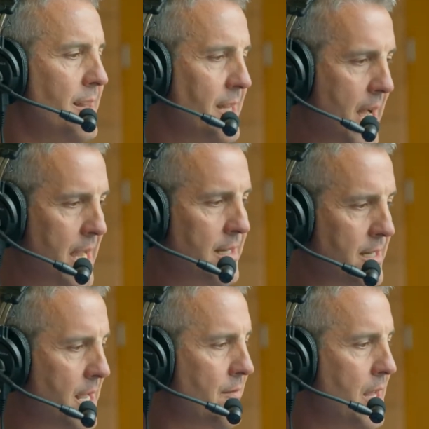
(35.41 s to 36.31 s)
that I
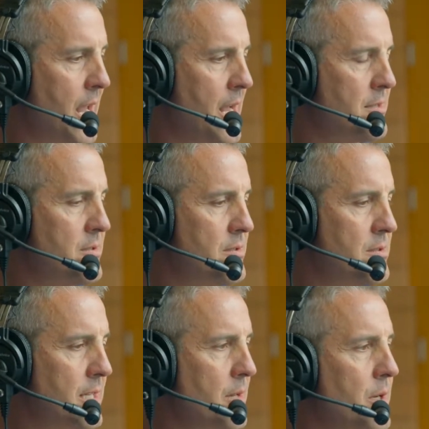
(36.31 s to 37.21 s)
didn't have the answers,
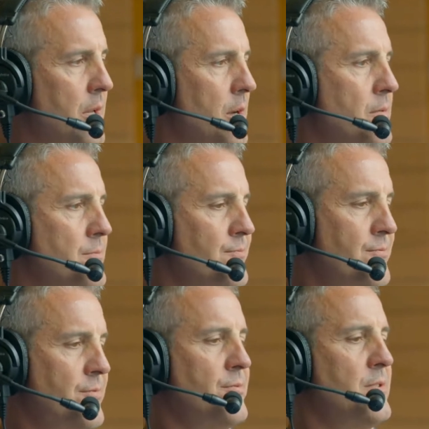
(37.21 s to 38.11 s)
that they would go,
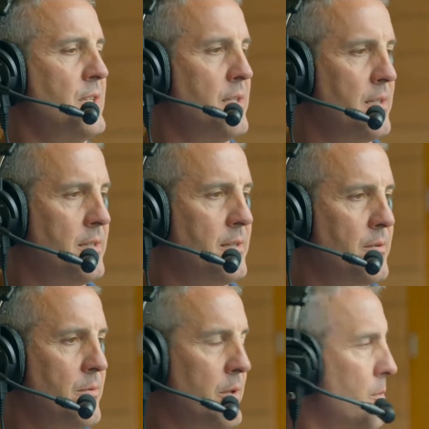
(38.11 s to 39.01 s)

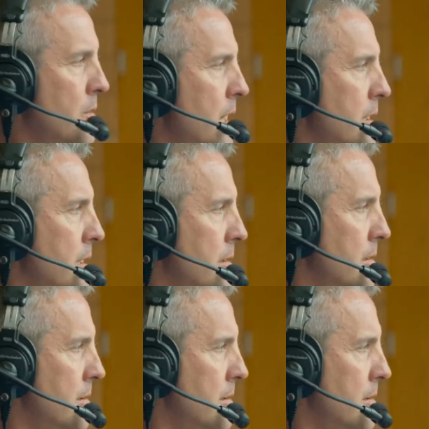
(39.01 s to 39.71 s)
well, then we're out of here.